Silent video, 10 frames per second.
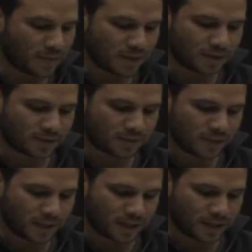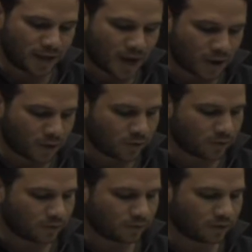means speaking
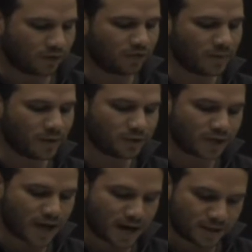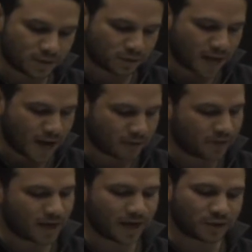out for the female GIs who died
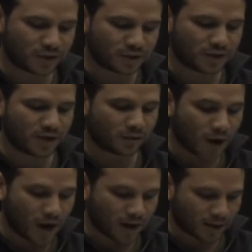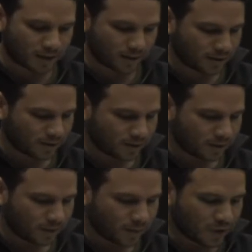of dehydration in Iraq
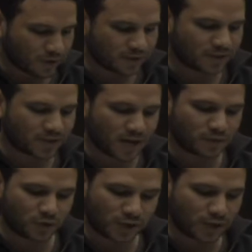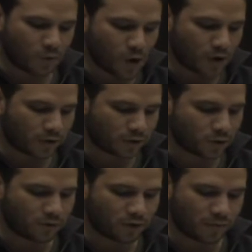because they stopped drinking water
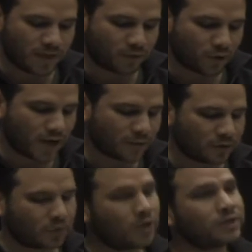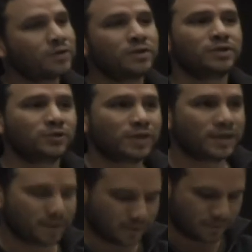to avoid being raped on their way to the
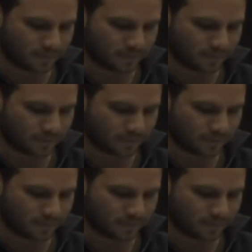latrine.